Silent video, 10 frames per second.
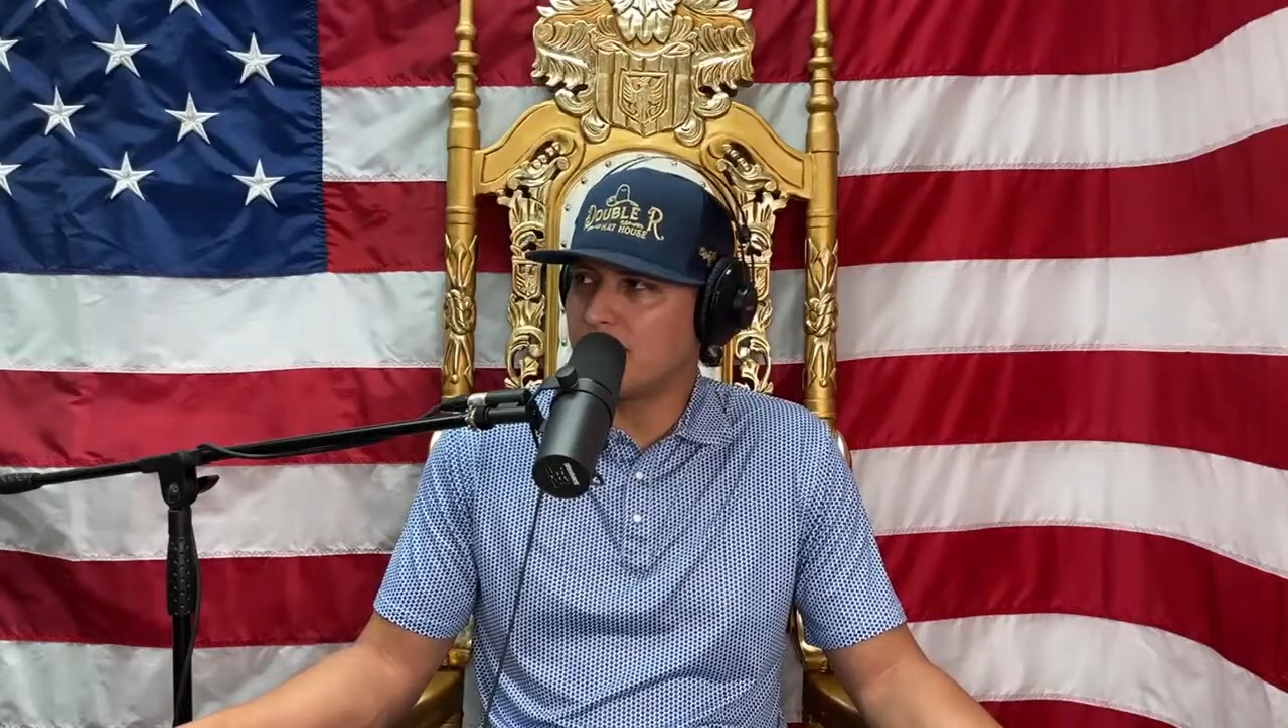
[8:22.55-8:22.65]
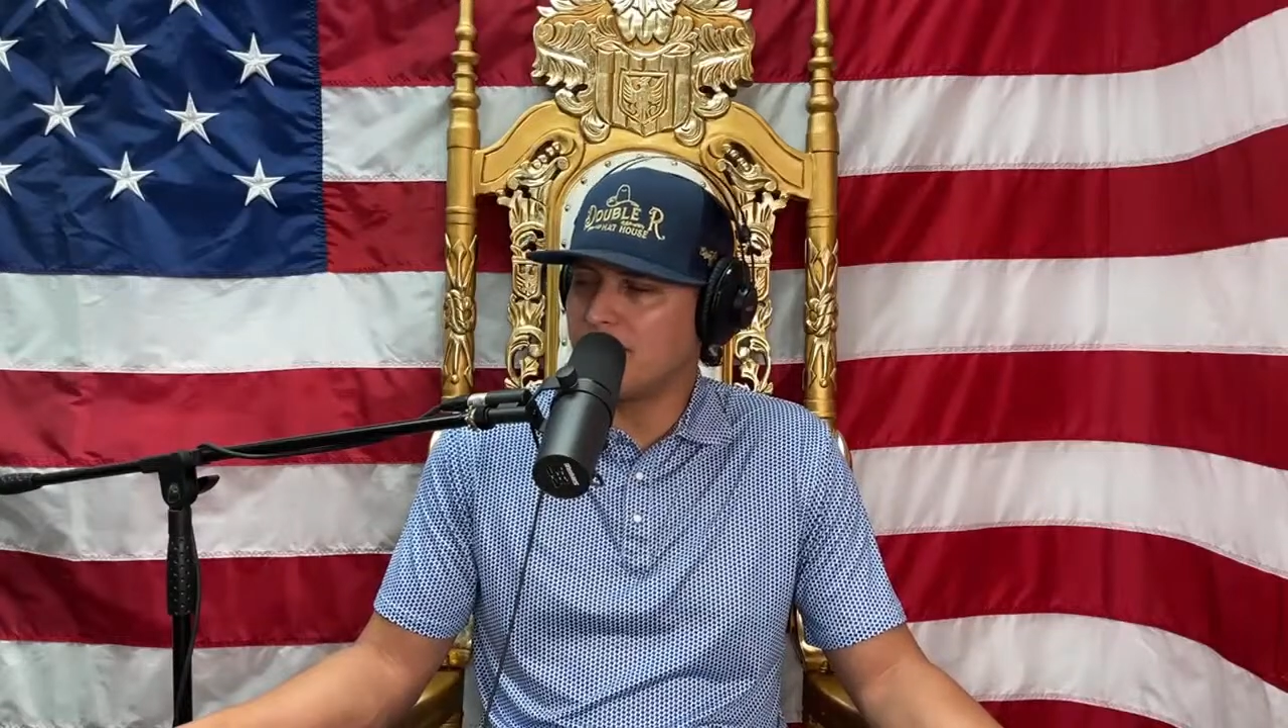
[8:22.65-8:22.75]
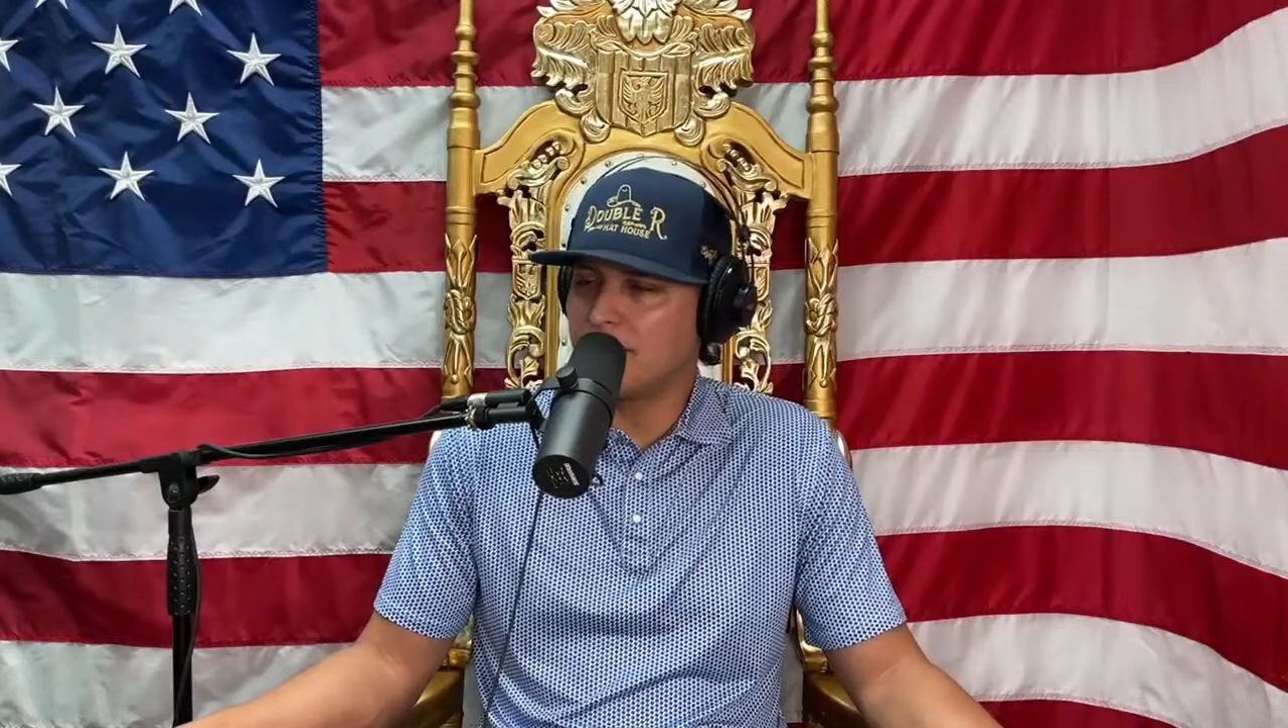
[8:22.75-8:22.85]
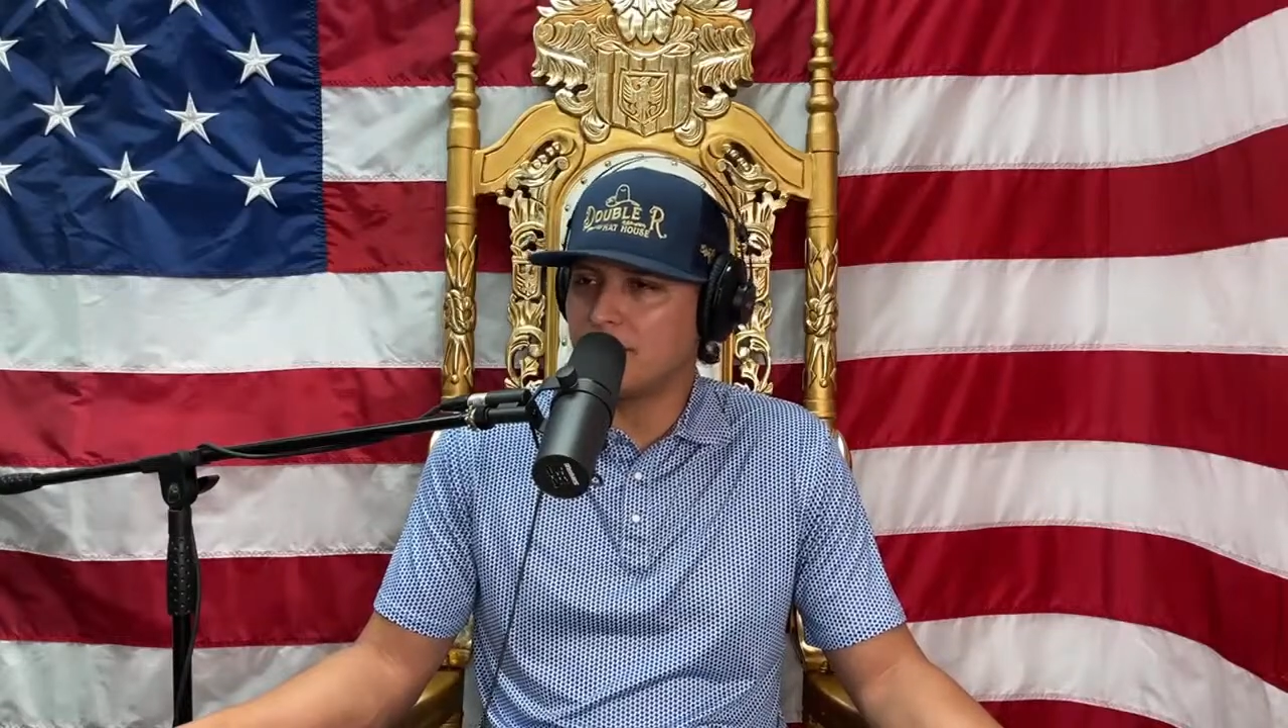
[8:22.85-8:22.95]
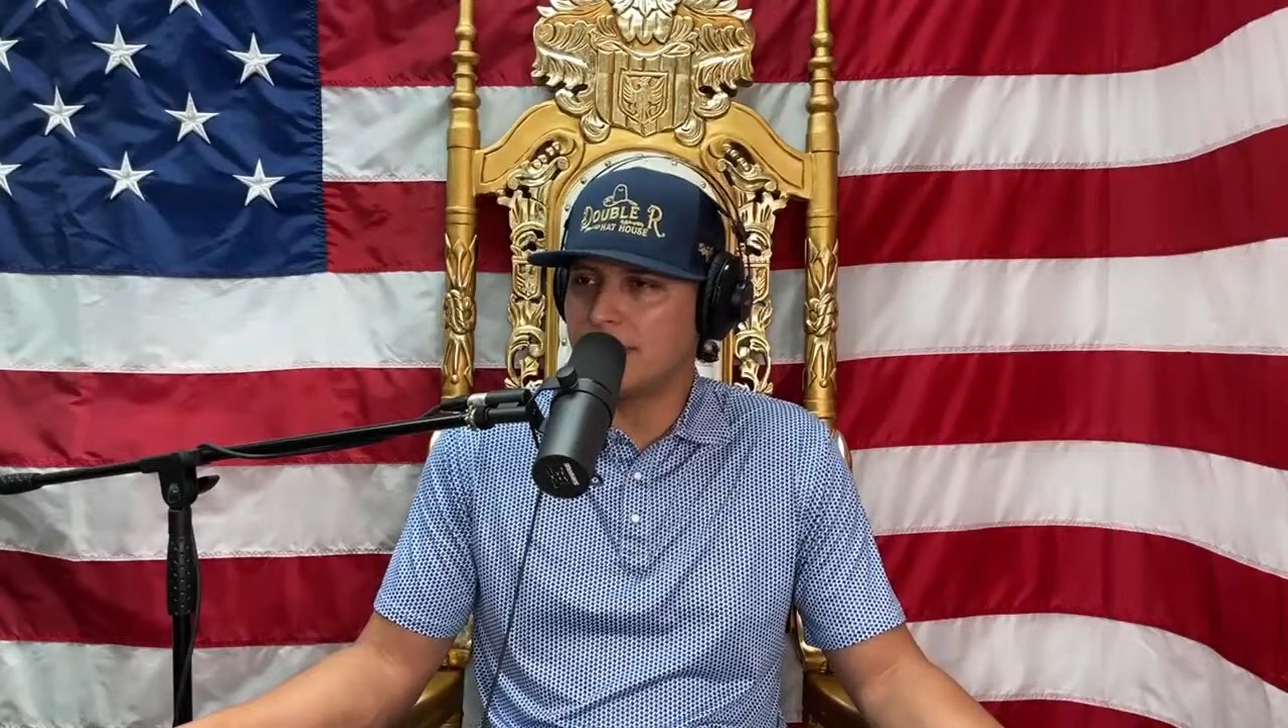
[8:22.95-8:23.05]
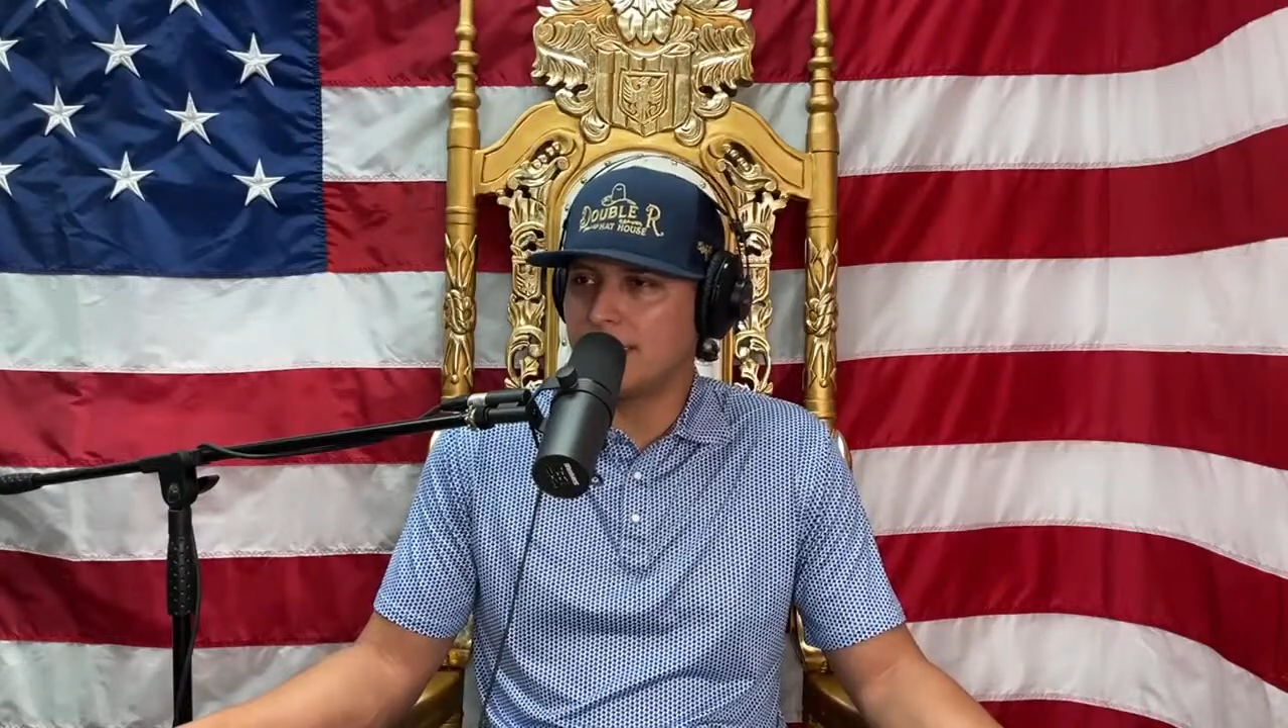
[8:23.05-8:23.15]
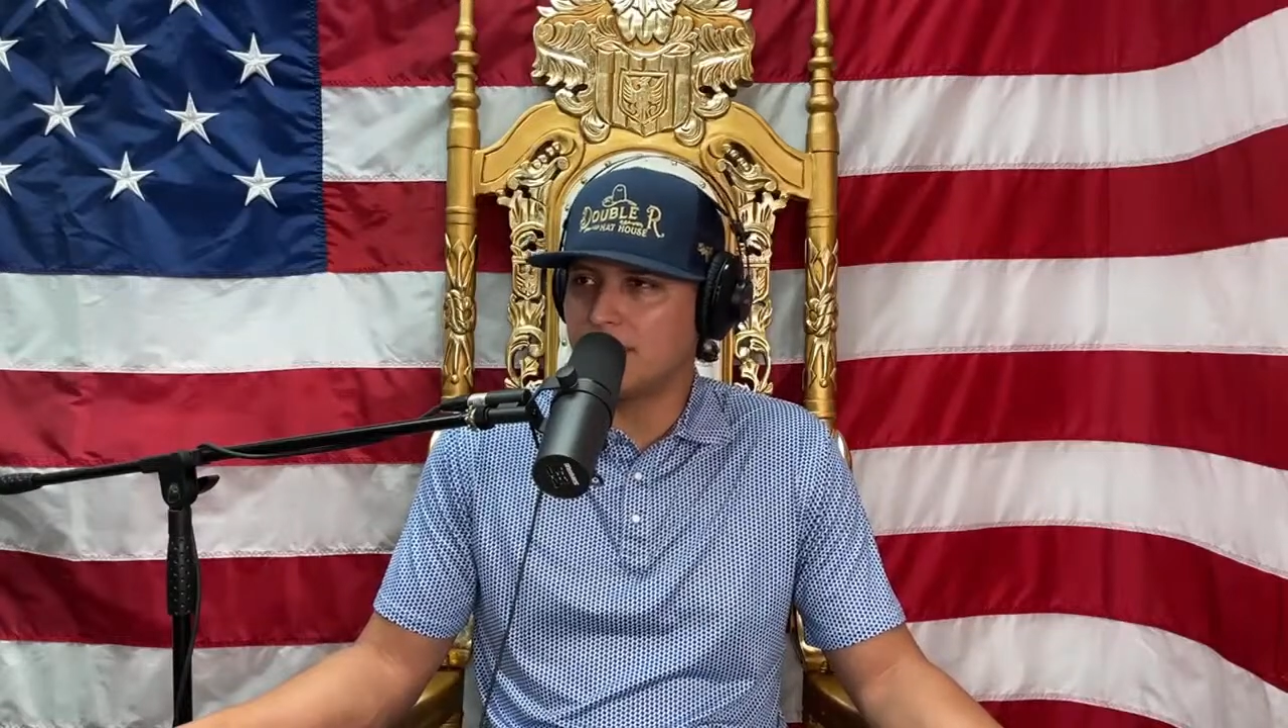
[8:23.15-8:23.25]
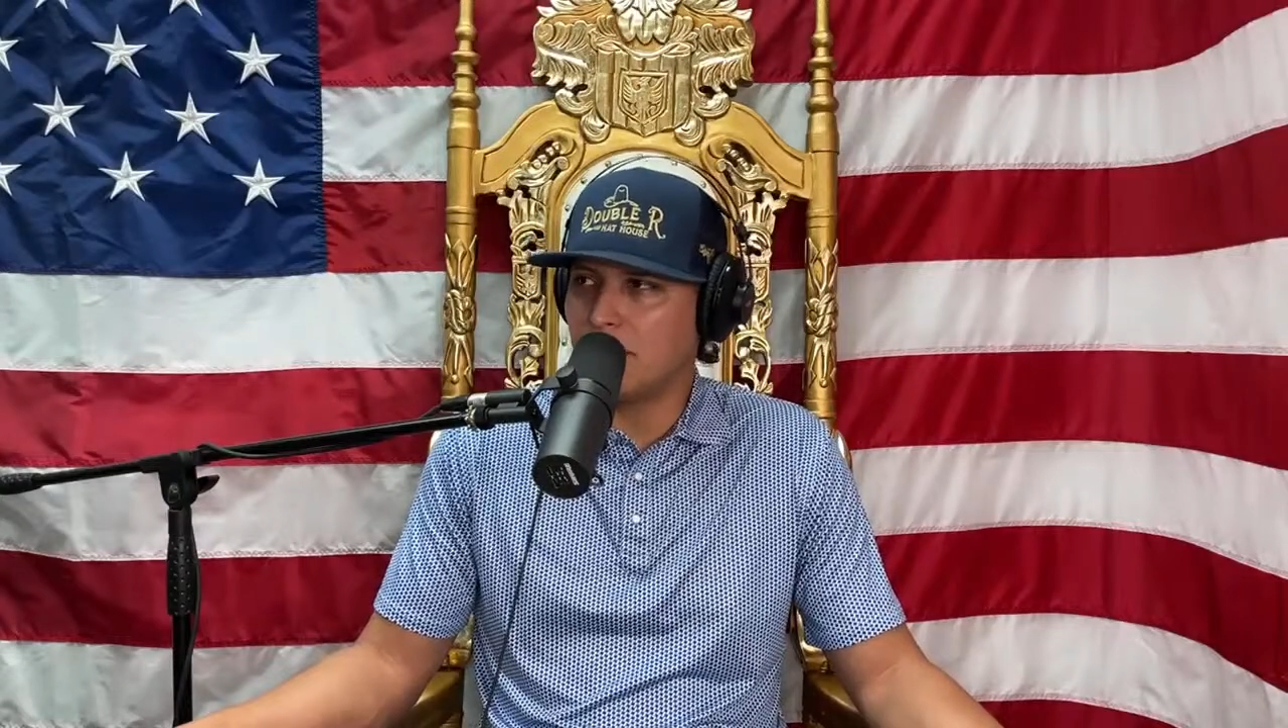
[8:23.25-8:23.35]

field at the